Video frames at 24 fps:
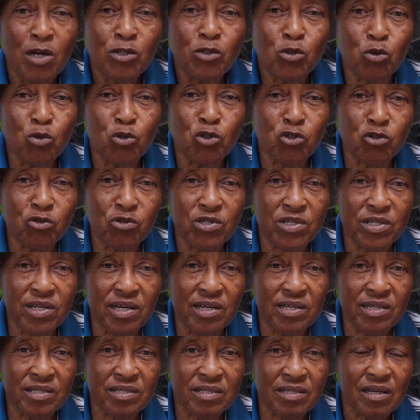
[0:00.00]
2-3
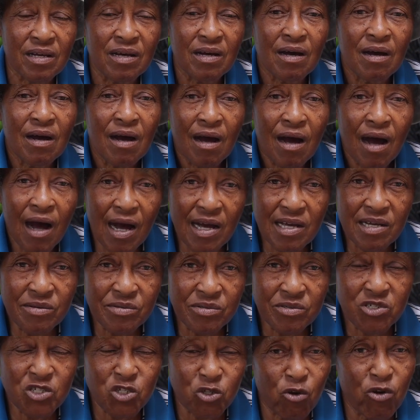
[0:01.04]
days,
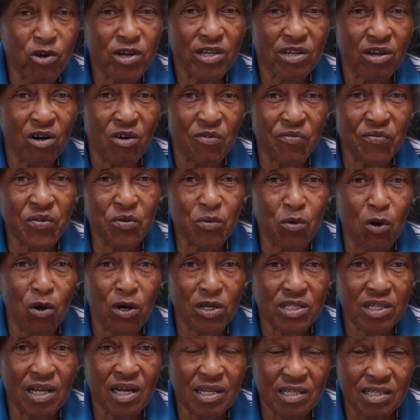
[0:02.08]
I'll strain off the
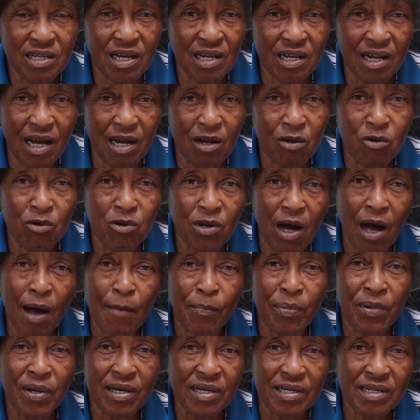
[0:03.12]
water and then I'll
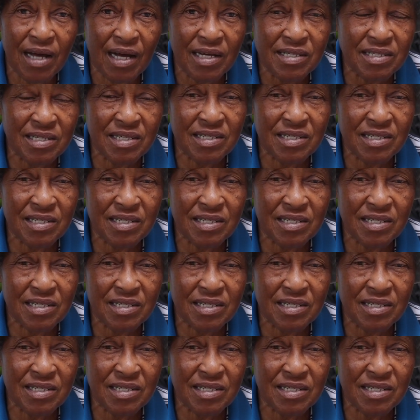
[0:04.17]
apply that